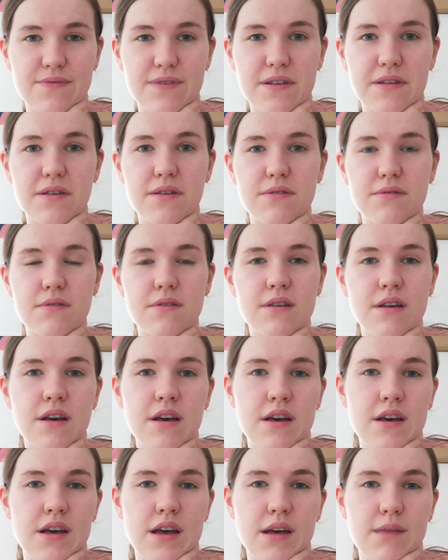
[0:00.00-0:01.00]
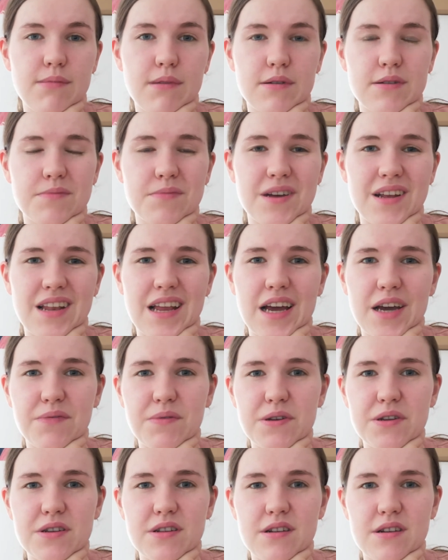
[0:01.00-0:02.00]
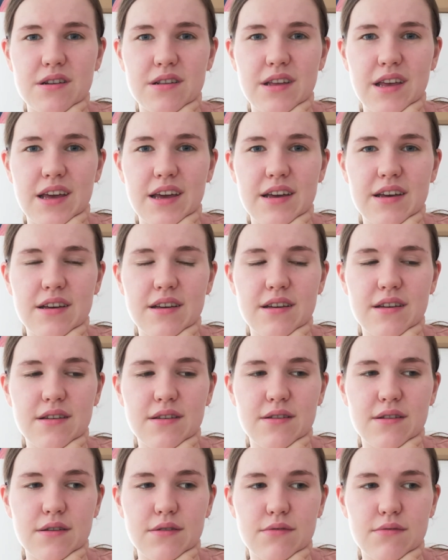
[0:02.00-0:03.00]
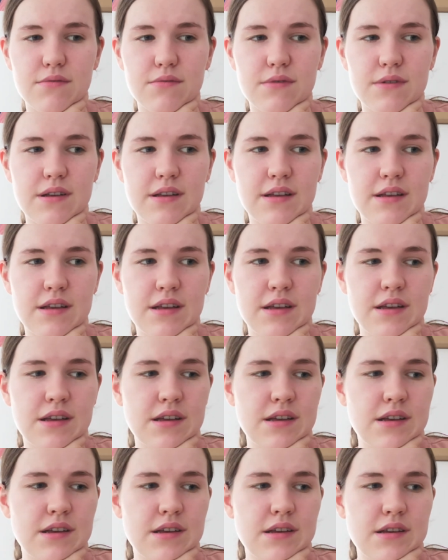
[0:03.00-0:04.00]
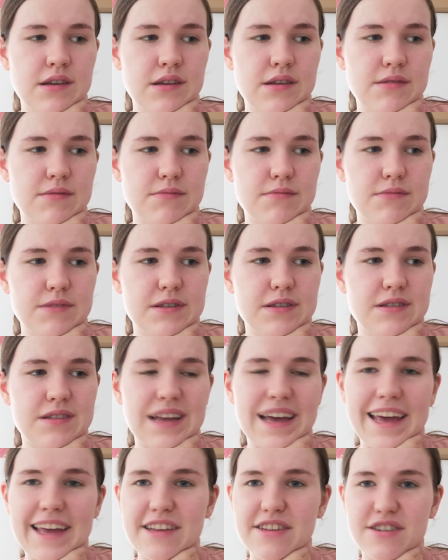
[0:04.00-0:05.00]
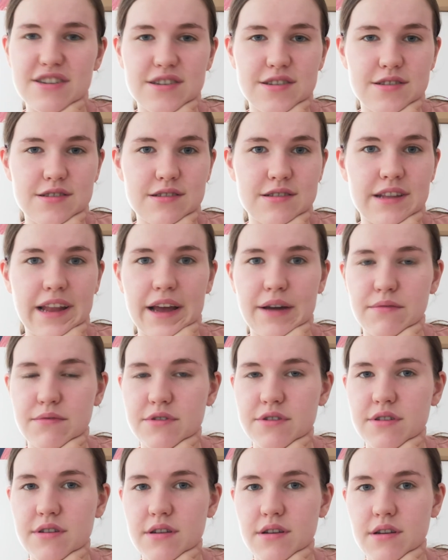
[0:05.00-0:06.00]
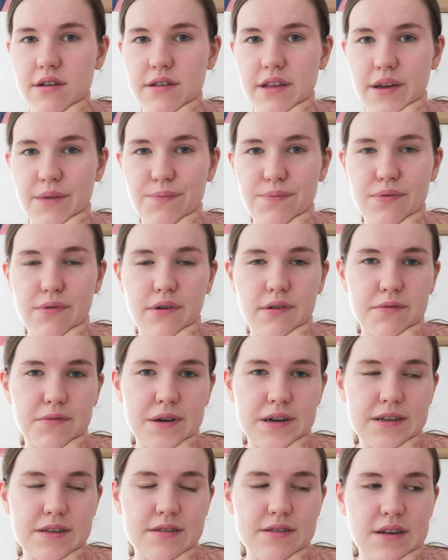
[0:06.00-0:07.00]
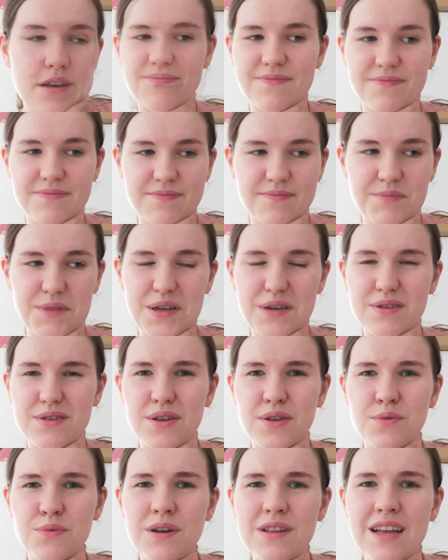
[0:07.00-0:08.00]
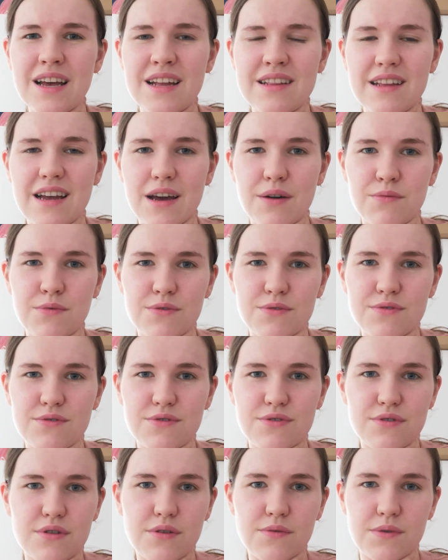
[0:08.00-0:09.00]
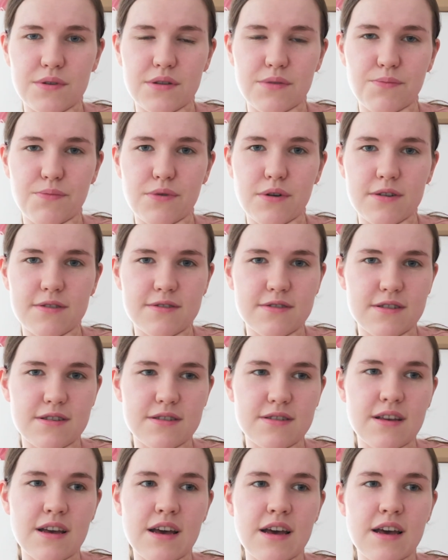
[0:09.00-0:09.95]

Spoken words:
videos about my language learning, you know, stages and language learning progress, because on one hand I want to show you the process,